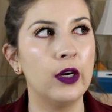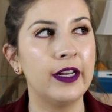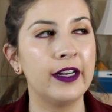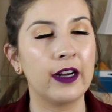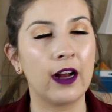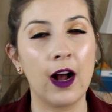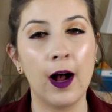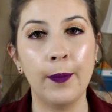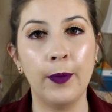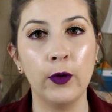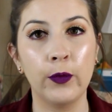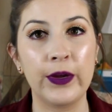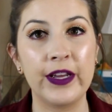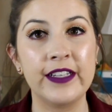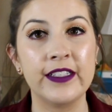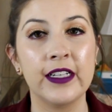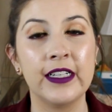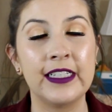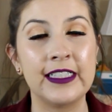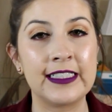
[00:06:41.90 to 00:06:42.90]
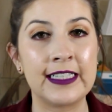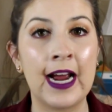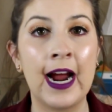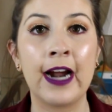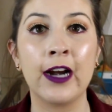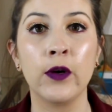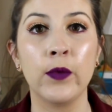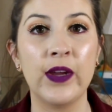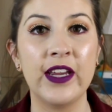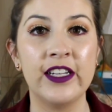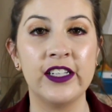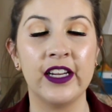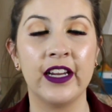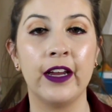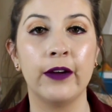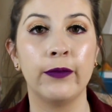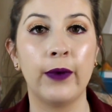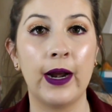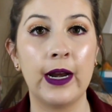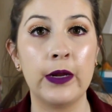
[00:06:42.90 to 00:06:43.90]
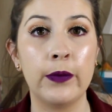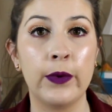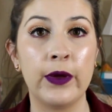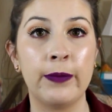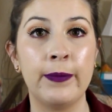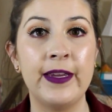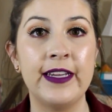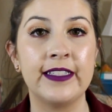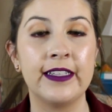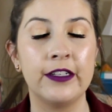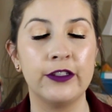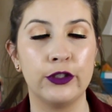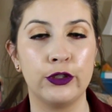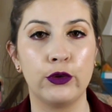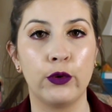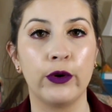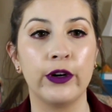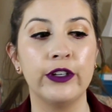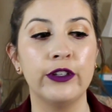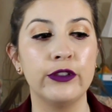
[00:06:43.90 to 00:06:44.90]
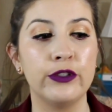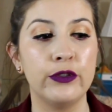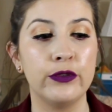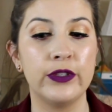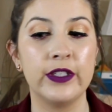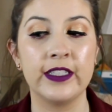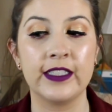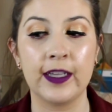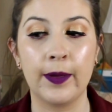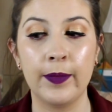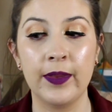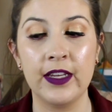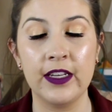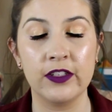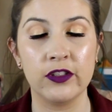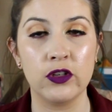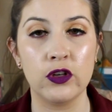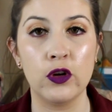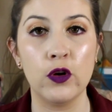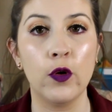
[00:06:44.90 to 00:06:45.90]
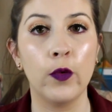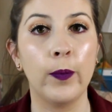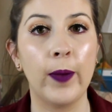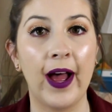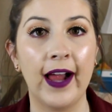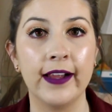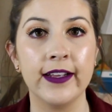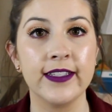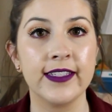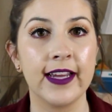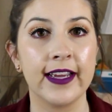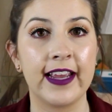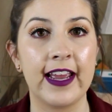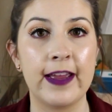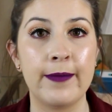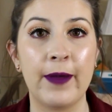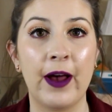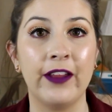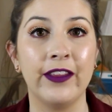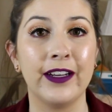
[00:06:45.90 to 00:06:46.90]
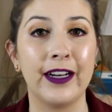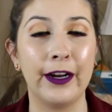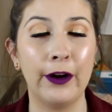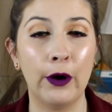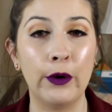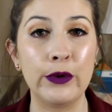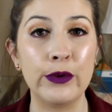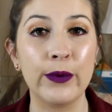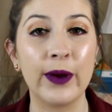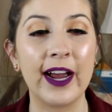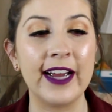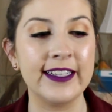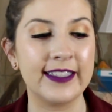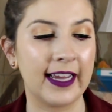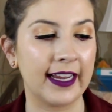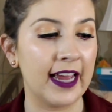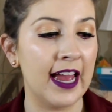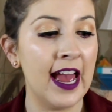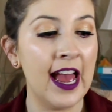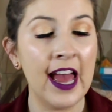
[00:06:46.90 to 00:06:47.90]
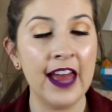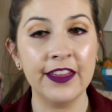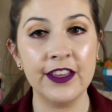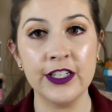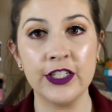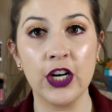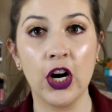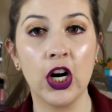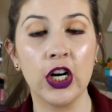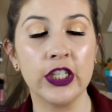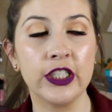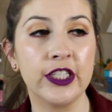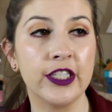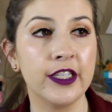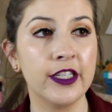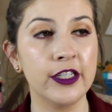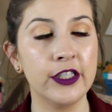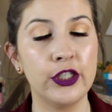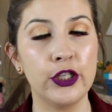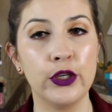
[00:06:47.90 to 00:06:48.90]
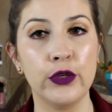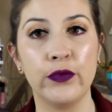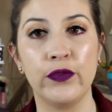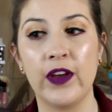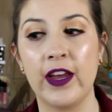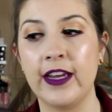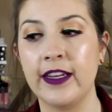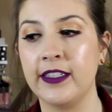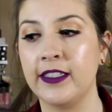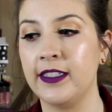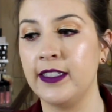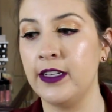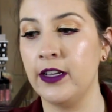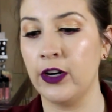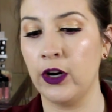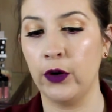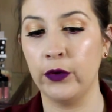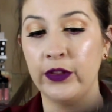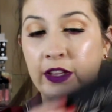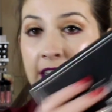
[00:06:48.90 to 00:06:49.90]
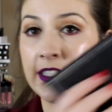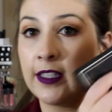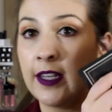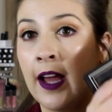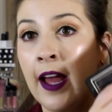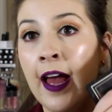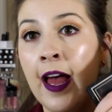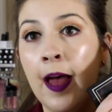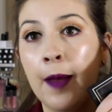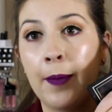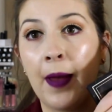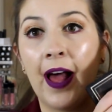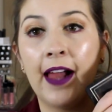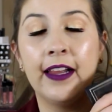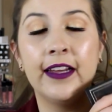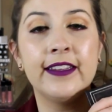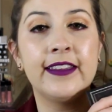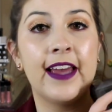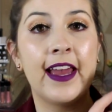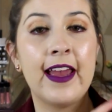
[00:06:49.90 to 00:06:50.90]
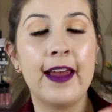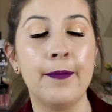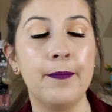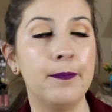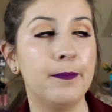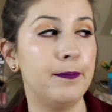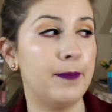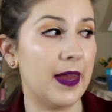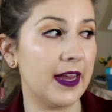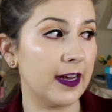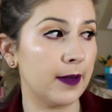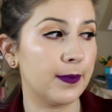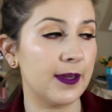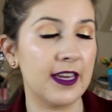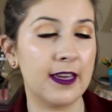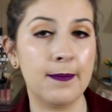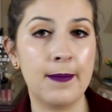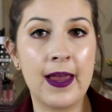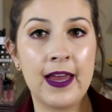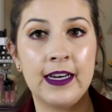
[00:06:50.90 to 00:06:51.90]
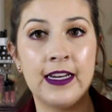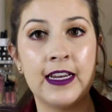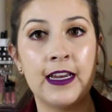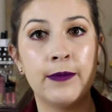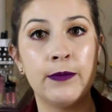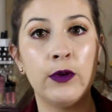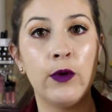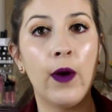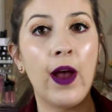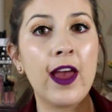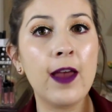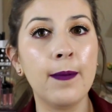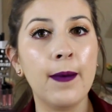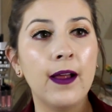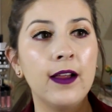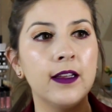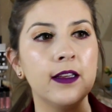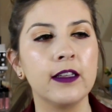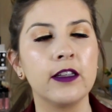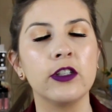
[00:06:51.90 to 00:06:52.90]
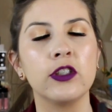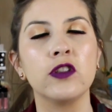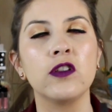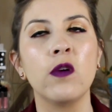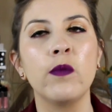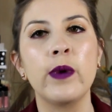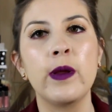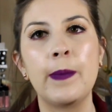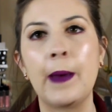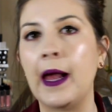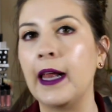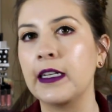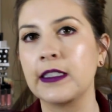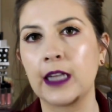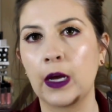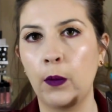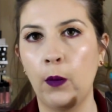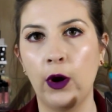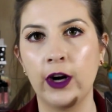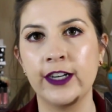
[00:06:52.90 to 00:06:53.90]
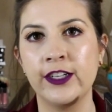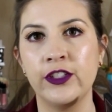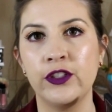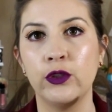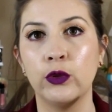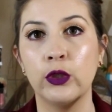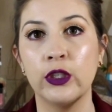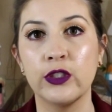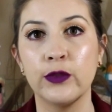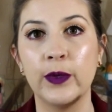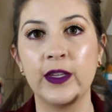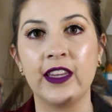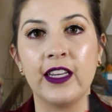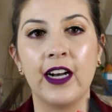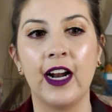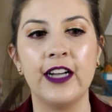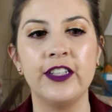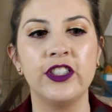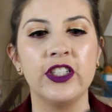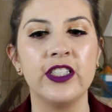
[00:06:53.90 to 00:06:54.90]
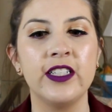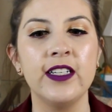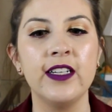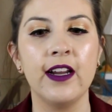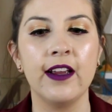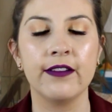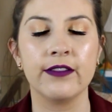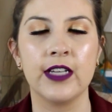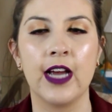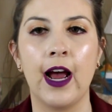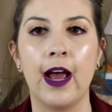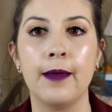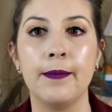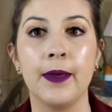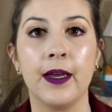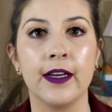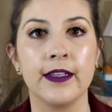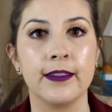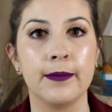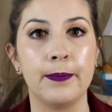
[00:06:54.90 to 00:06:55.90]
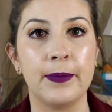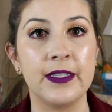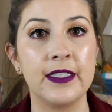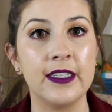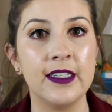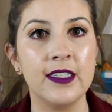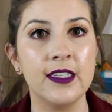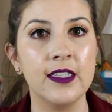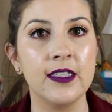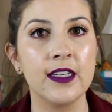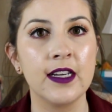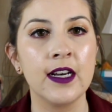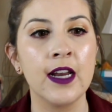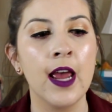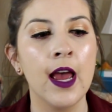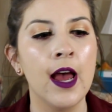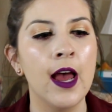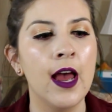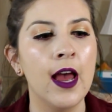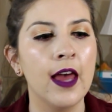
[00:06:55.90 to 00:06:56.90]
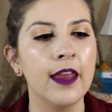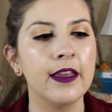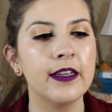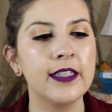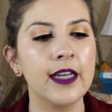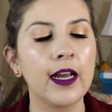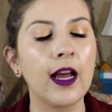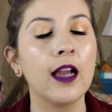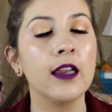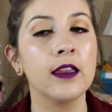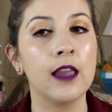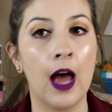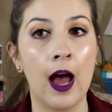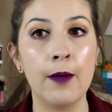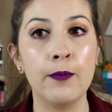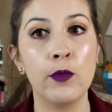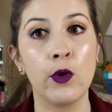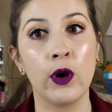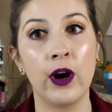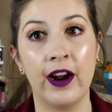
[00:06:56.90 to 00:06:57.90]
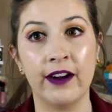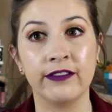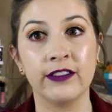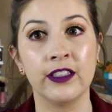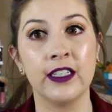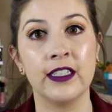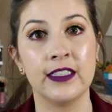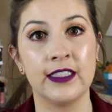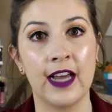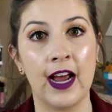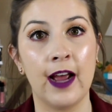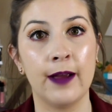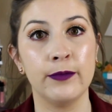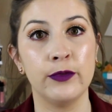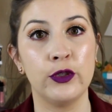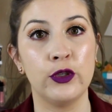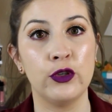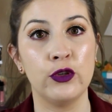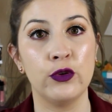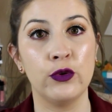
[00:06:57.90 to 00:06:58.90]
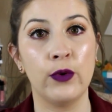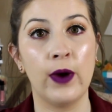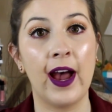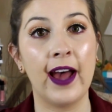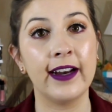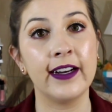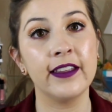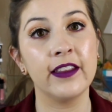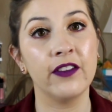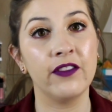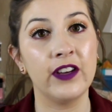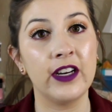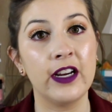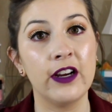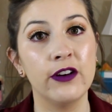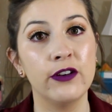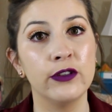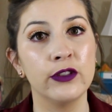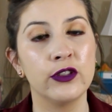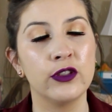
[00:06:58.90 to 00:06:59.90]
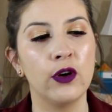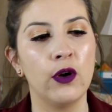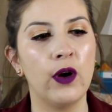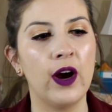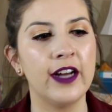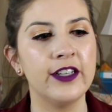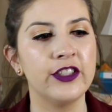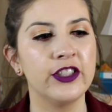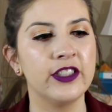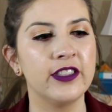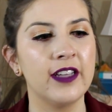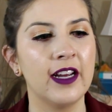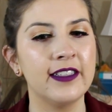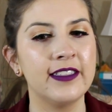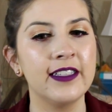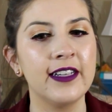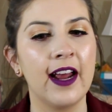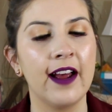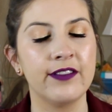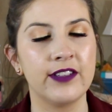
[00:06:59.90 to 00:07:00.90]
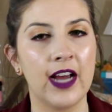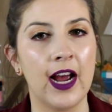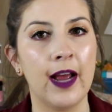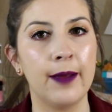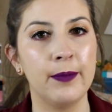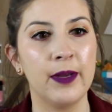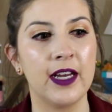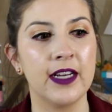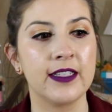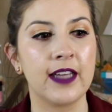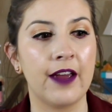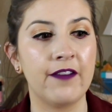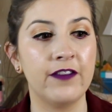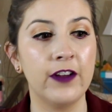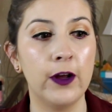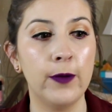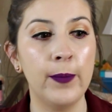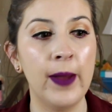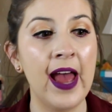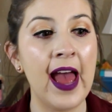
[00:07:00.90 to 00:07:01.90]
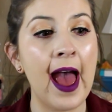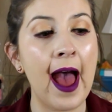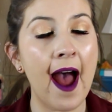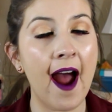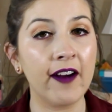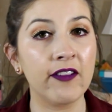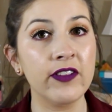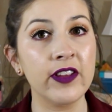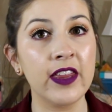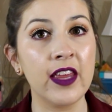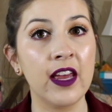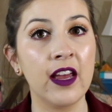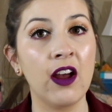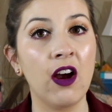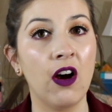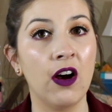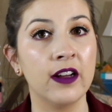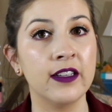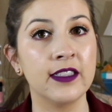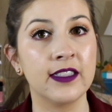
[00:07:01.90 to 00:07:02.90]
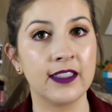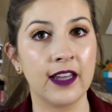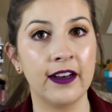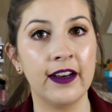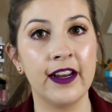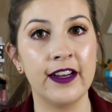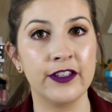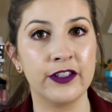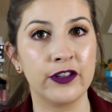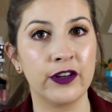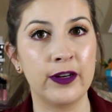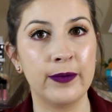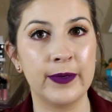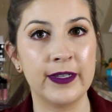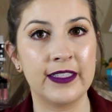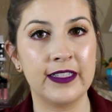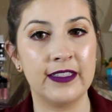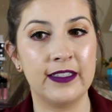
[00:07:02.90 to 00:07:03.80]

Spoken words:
in a couple weeks an entire week to get ready with me and tutorials using some of these new palettes that came out that I owe you guys, like the Tarte, the Too Faced, this palette, the Makeup Geek Manny MUA palette. Like, there's so many palettes I wanted to do looks with that I just didn't have time because of busy season. They take a lot more effort and time to edit the videos, so I didn't have time because I film everything on Sundays during busy